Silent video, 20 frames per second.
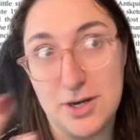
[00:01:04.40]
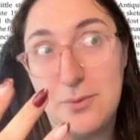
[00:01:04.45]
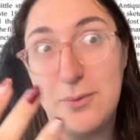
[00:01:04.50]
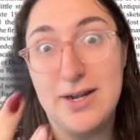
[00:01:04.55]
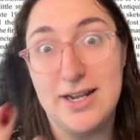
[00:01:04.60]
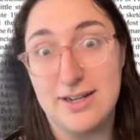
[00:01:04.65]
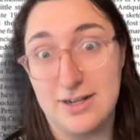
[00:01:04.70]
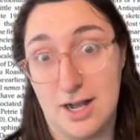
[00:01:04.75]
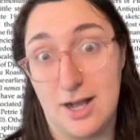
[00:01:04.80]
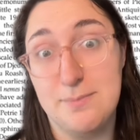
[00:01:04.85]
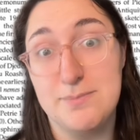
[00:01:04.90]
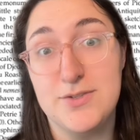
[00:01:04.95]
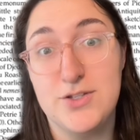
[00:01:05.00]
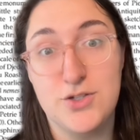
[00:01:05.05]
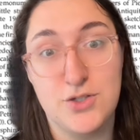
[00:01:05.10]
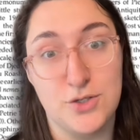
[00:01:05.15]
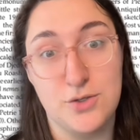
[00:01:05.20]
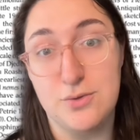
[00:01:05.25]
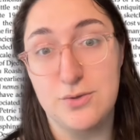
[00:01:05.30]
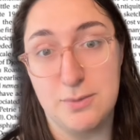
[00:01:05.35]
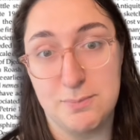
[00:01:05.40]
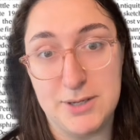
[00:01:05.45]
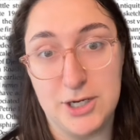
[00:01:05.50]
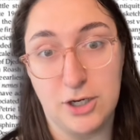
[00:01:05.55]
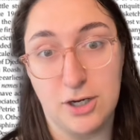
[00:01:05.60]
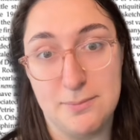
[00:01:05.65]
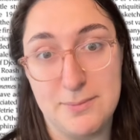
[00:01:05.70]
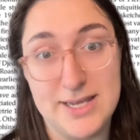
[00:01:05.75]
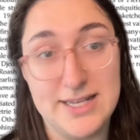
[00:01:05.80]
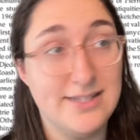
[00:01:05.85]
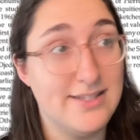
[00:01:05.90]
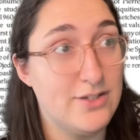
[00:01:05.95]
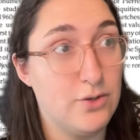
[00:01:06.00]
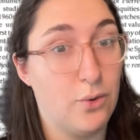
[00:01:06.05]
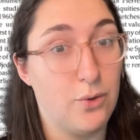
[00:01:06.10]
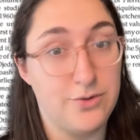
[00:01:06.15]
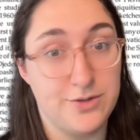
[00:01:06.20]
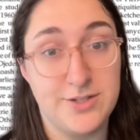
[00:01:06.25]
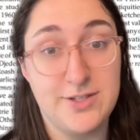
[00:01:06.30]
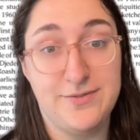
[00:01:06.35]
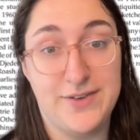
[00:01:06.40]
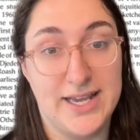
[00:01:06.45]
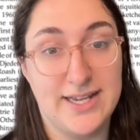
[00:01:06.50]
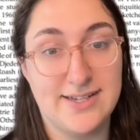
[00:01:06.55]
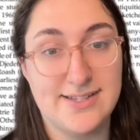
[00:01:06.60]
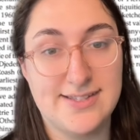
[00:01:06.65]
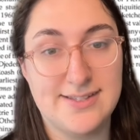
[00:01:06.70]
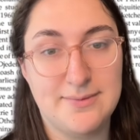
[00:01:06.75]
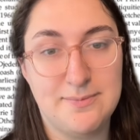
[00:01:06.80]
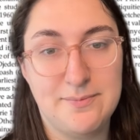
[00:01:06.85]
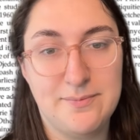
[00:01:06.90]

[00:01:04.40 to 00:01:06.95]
when it comes to the pyramids or the Sphinx.